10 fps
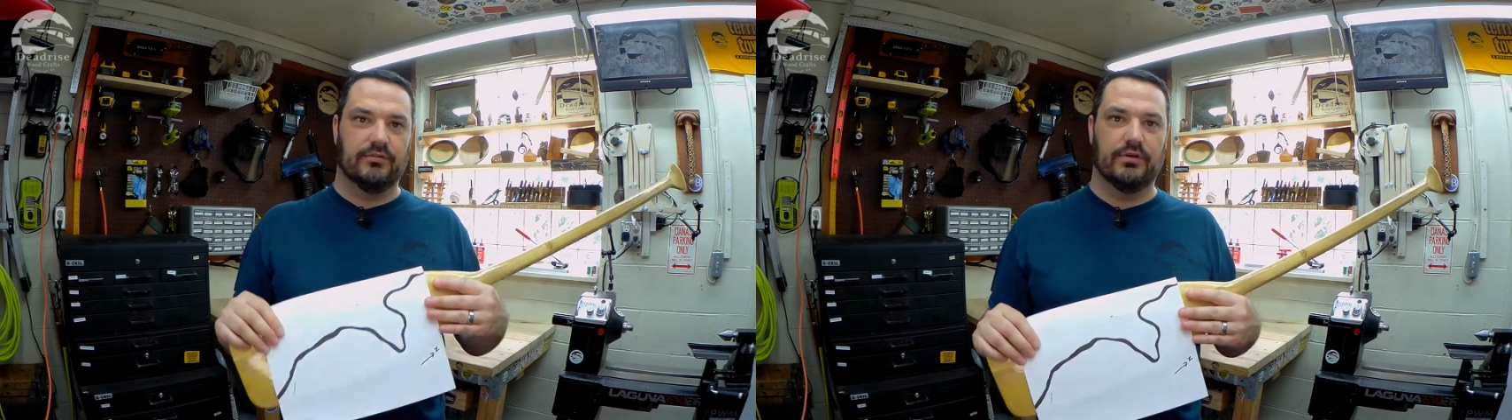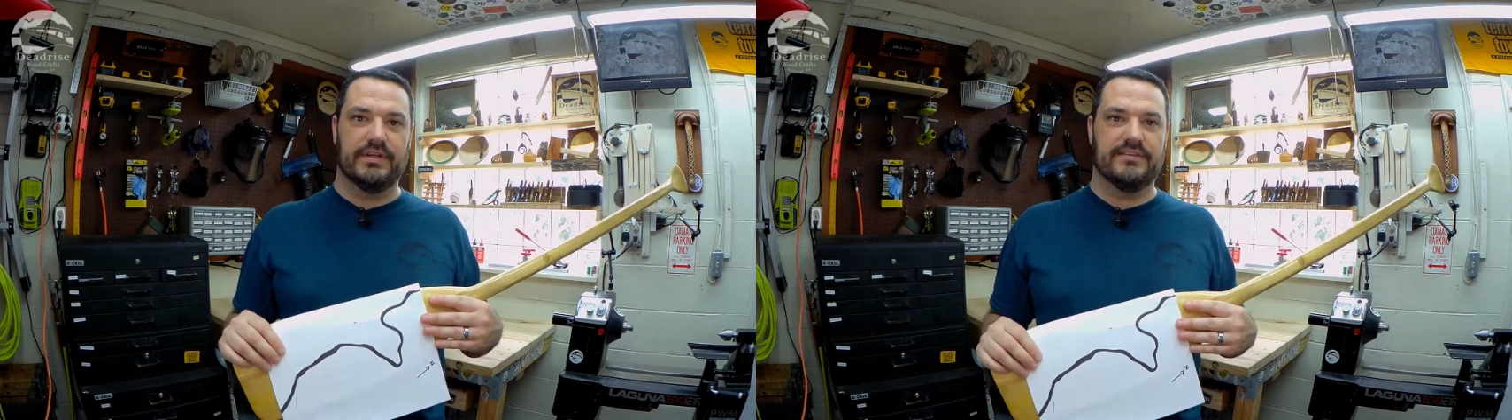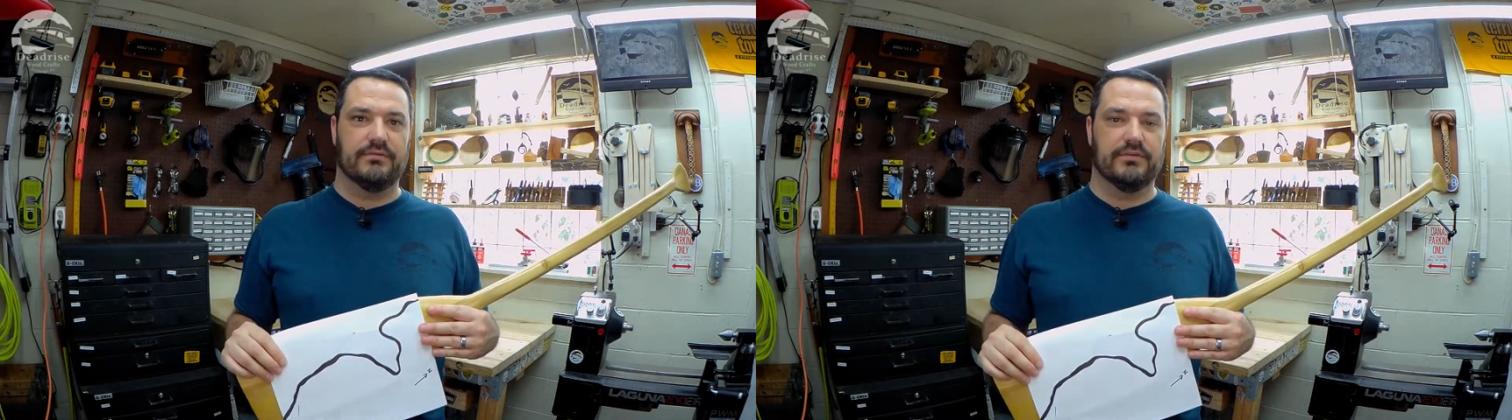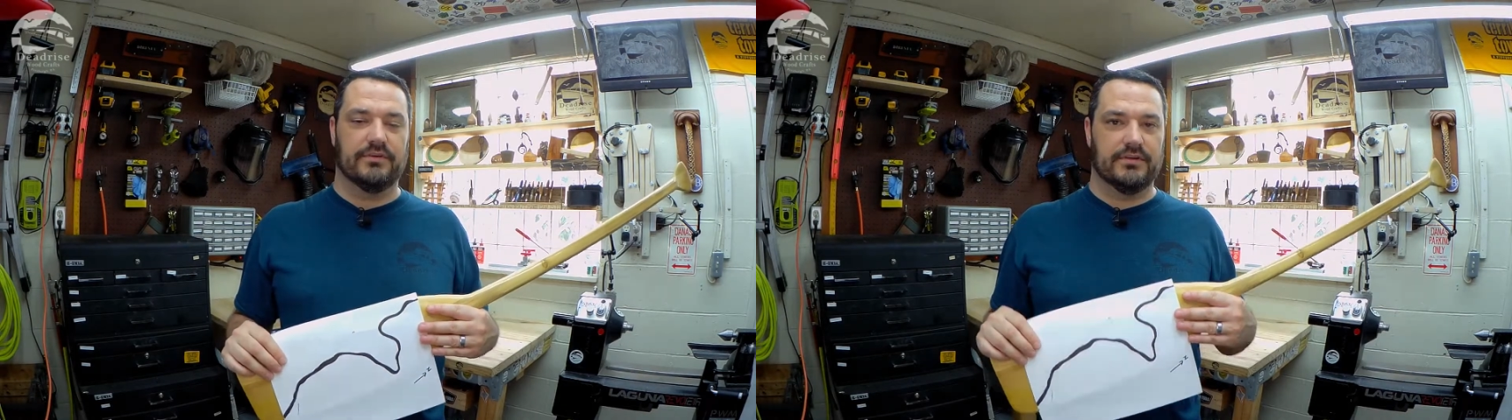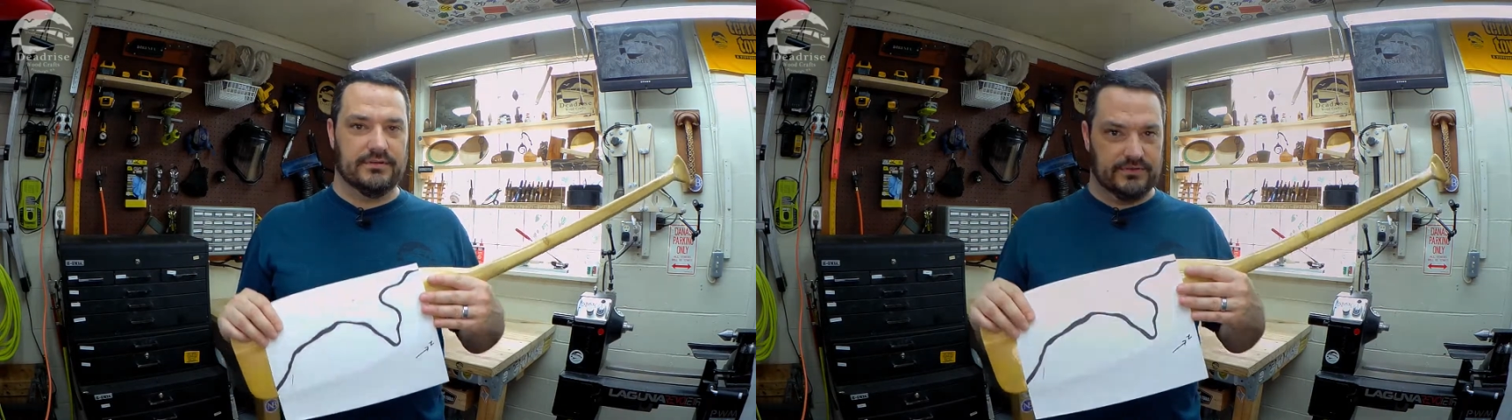real easy
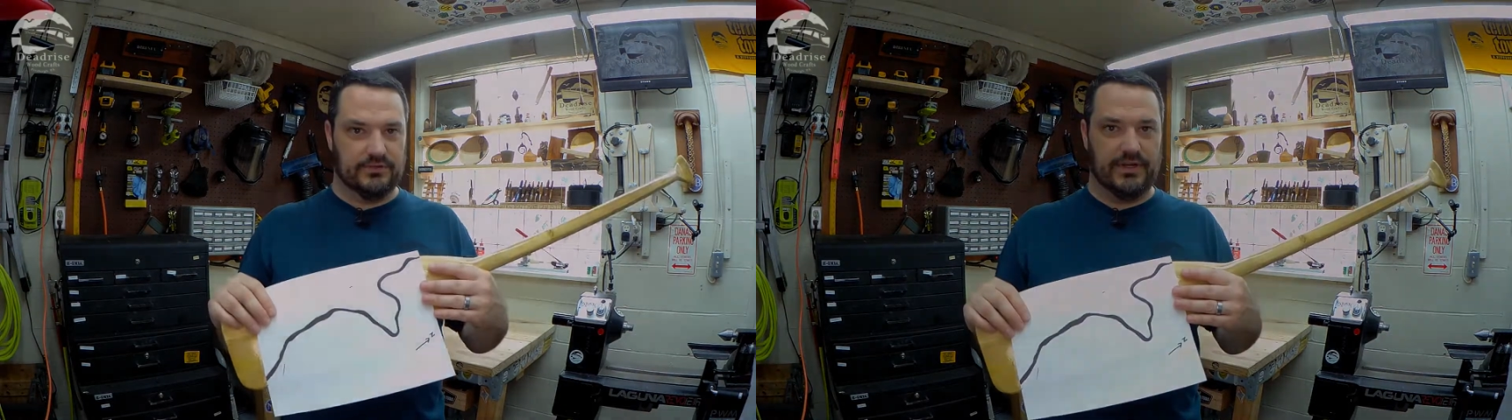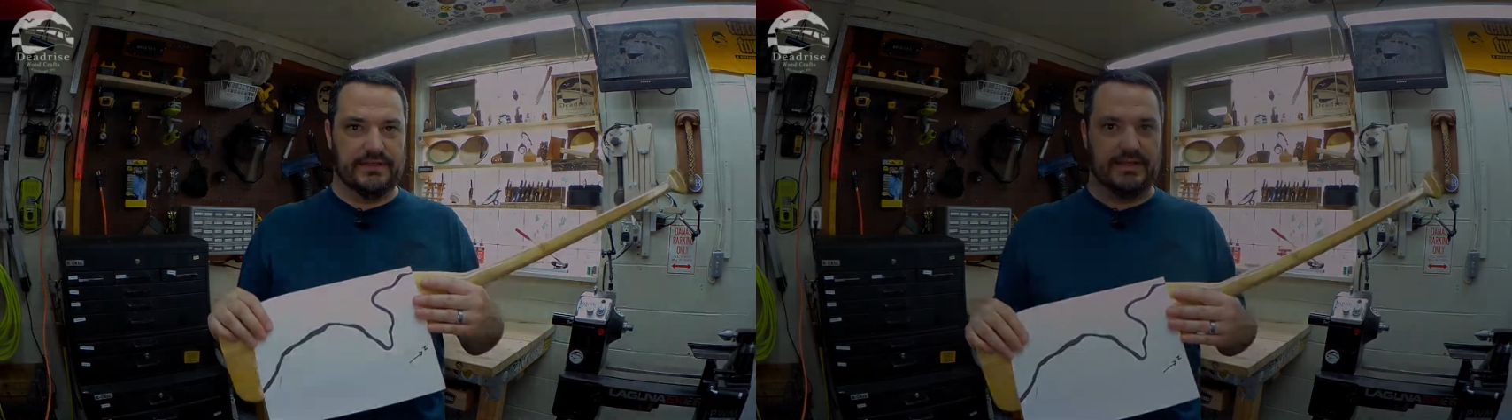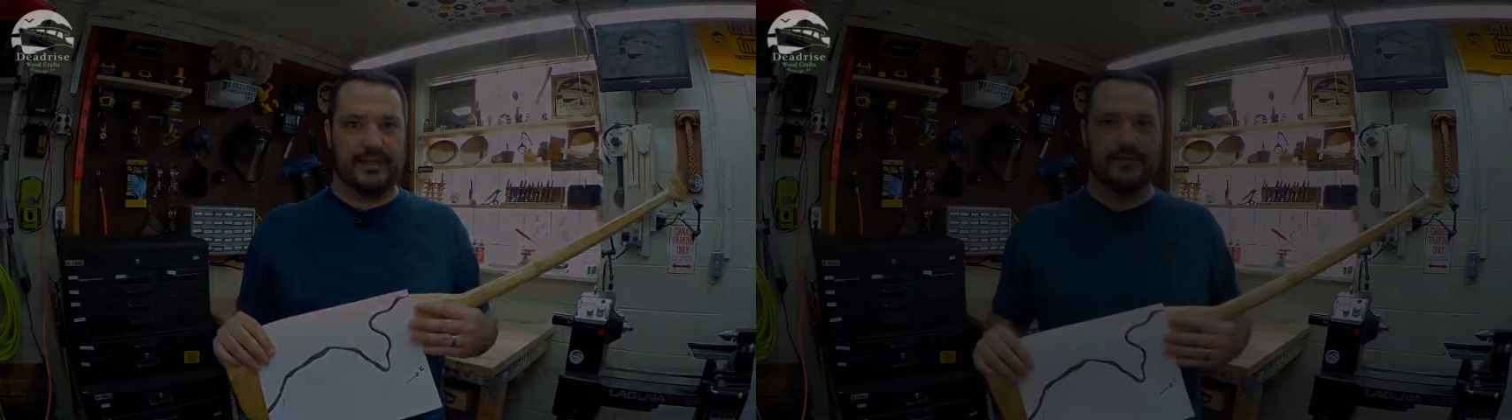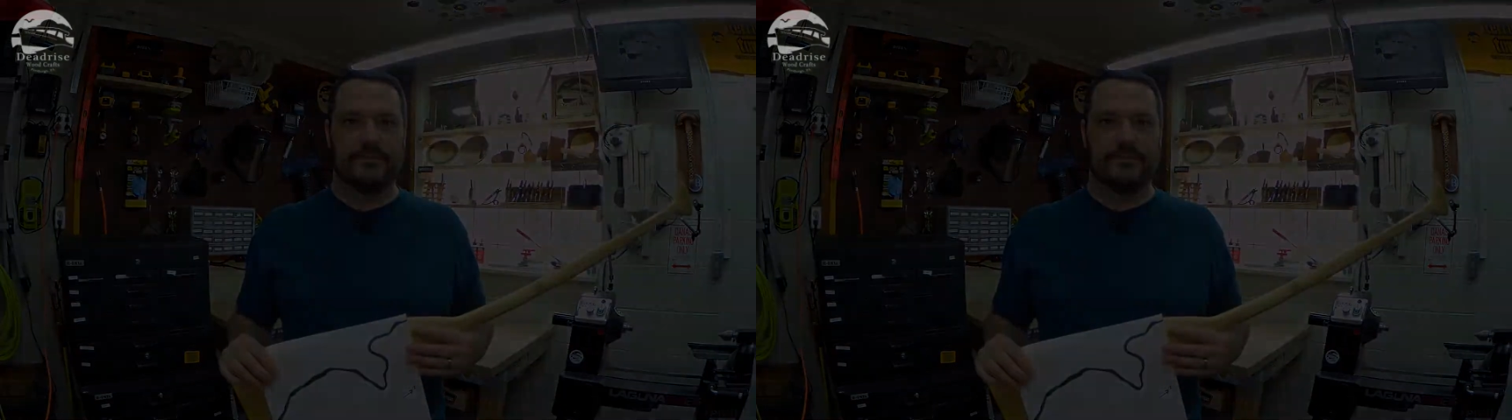river, great day.